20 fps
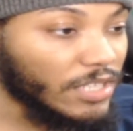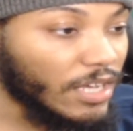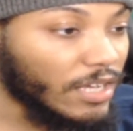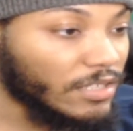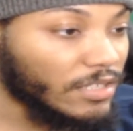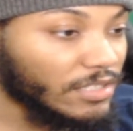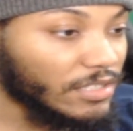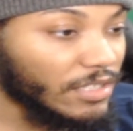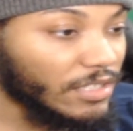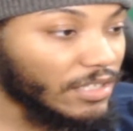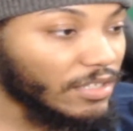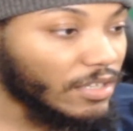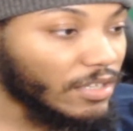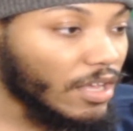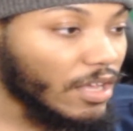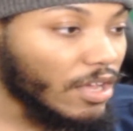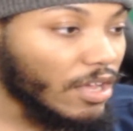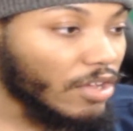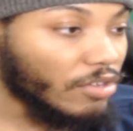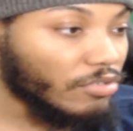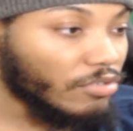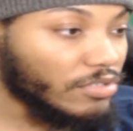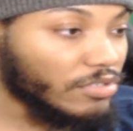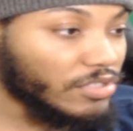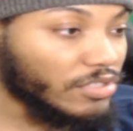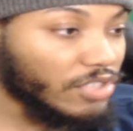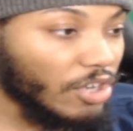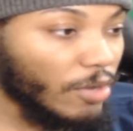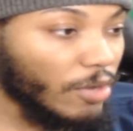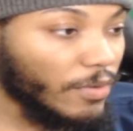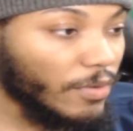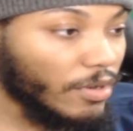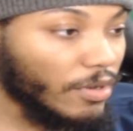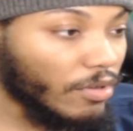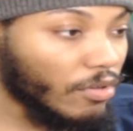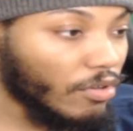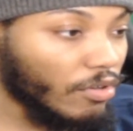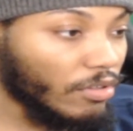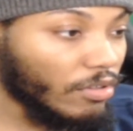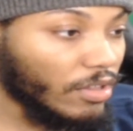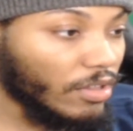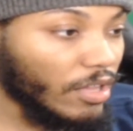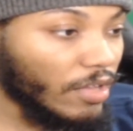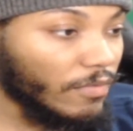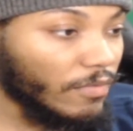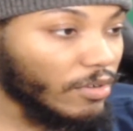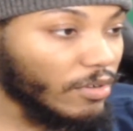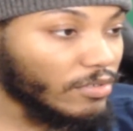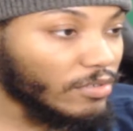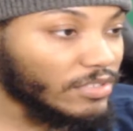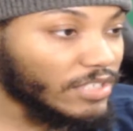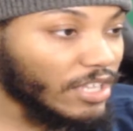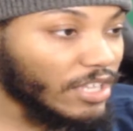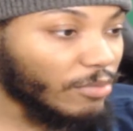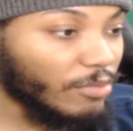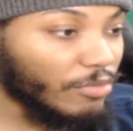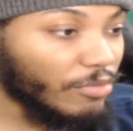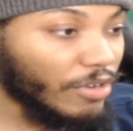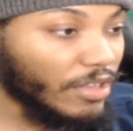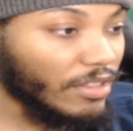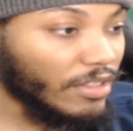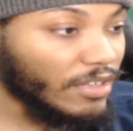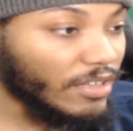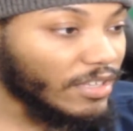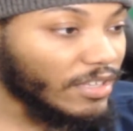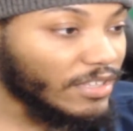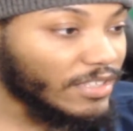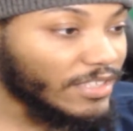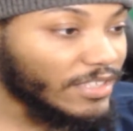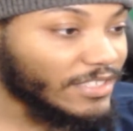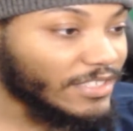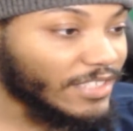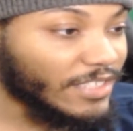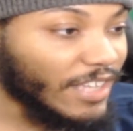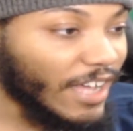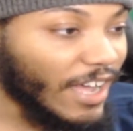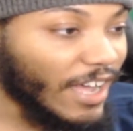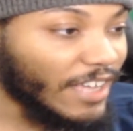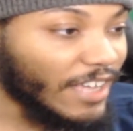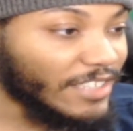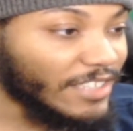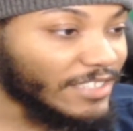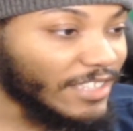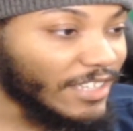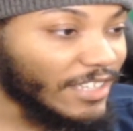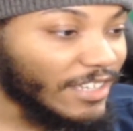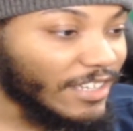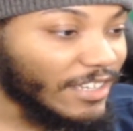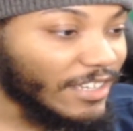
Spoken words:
Honestly, you deserve it, and all love. Go celebrate." Look at these guys.